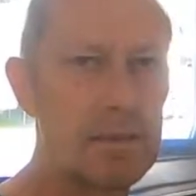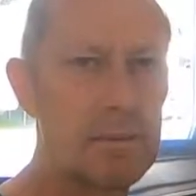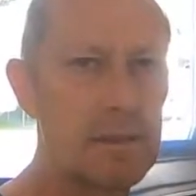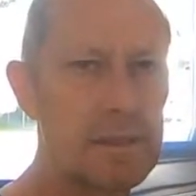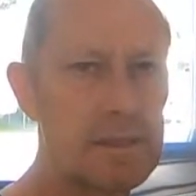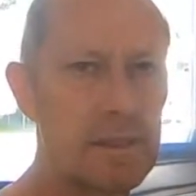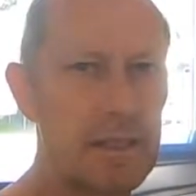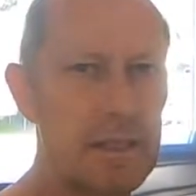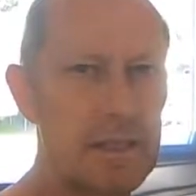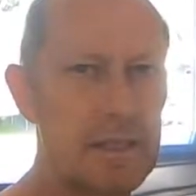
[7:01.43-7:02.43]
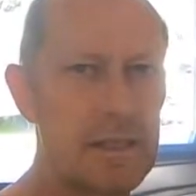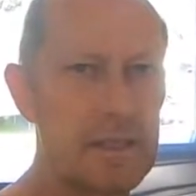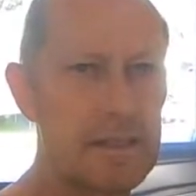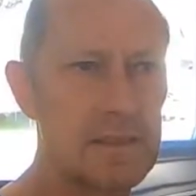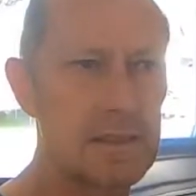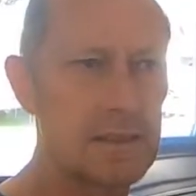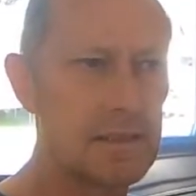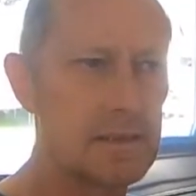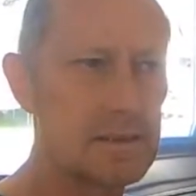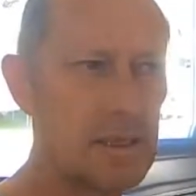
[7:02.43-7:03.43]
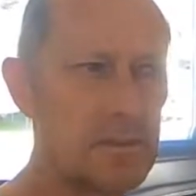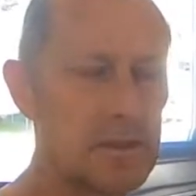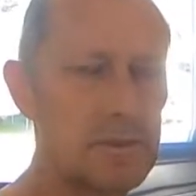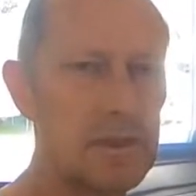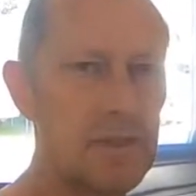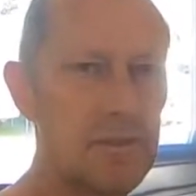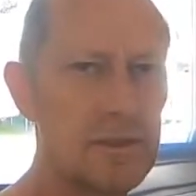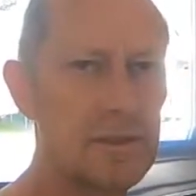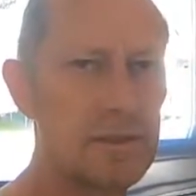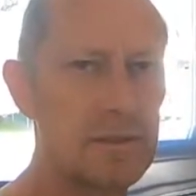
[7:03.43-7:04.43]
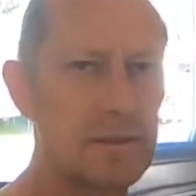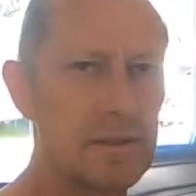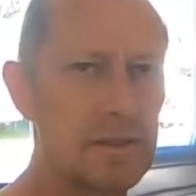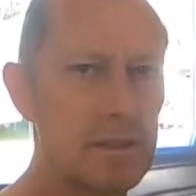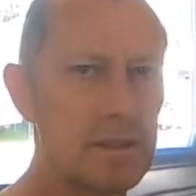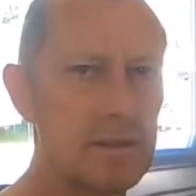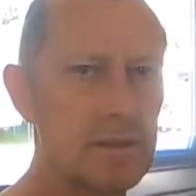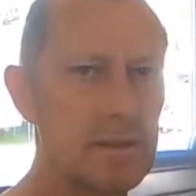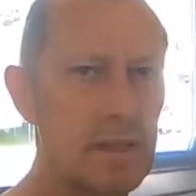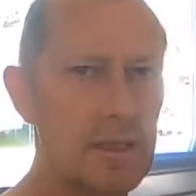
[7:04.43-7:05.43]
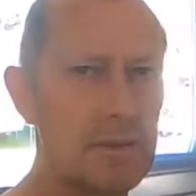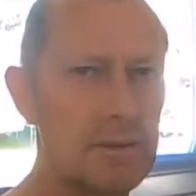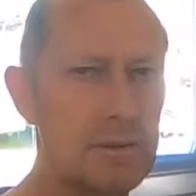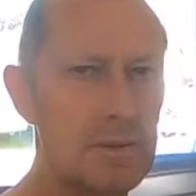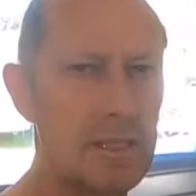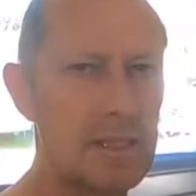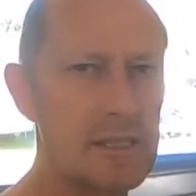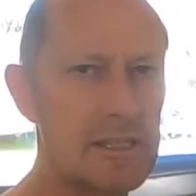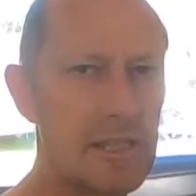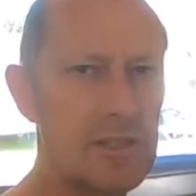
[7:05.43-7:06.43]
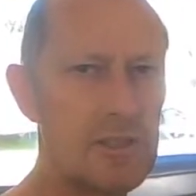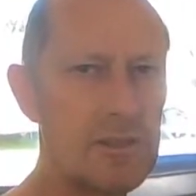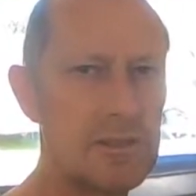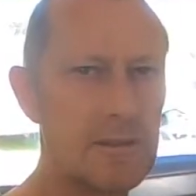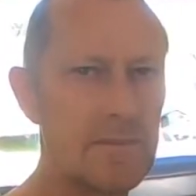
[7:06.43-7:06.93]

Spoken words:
we're excited that it's something a little bit different. So stay tuned.